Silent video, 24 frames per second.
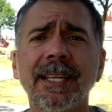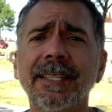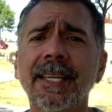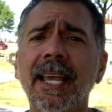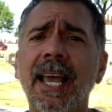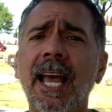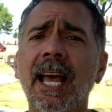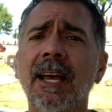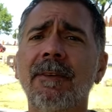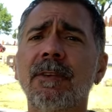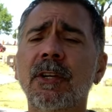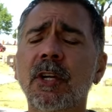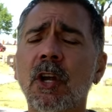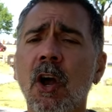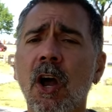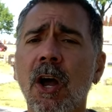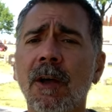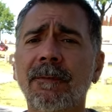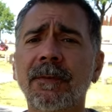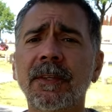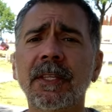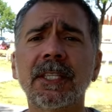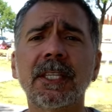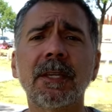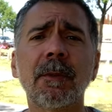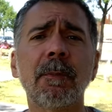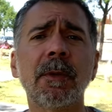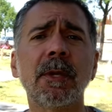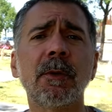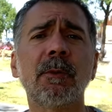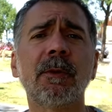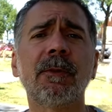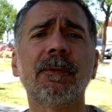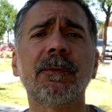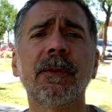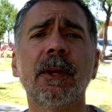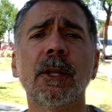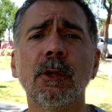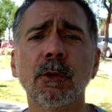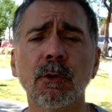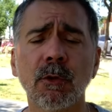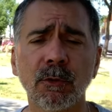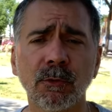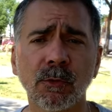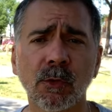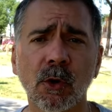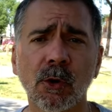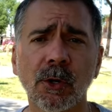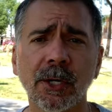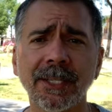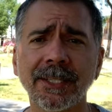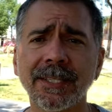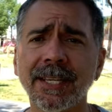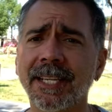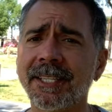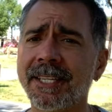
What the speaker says: you have a coffee, you meet with fellow Aurorans,